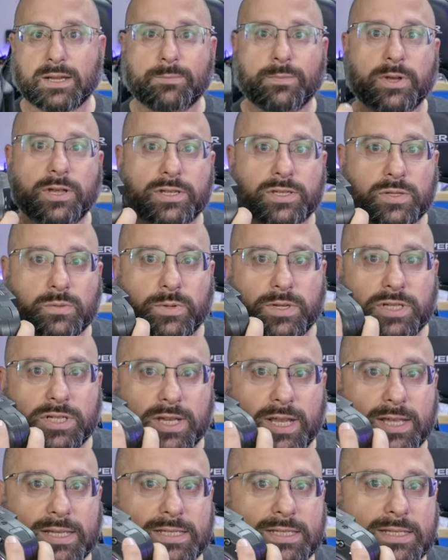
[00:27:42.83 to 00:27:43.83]
up on switch
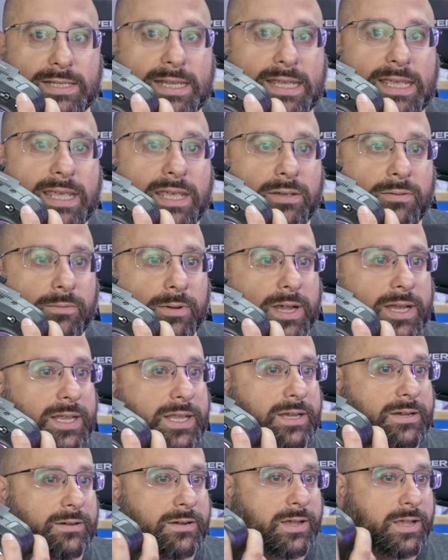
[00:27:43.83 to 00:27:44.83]
SD right
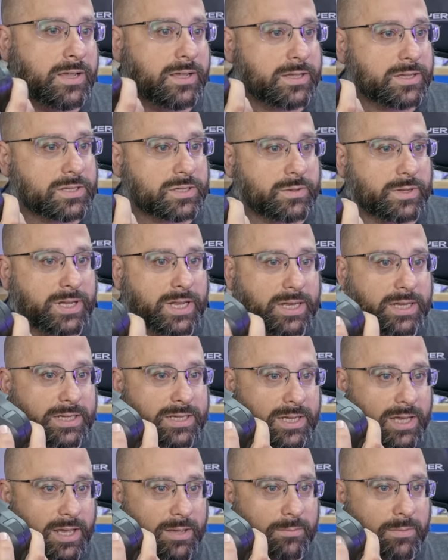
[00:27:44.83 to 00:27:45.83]
here. So at any
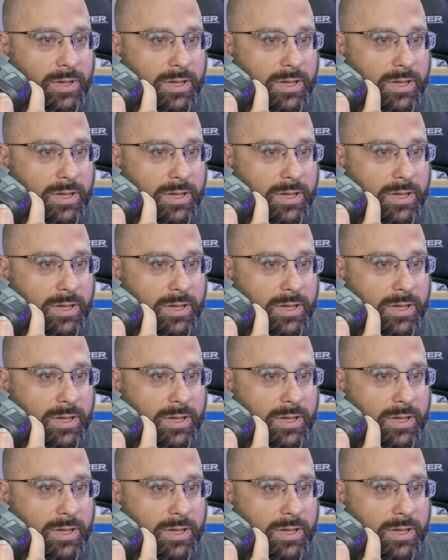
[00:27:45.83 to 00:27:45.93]
time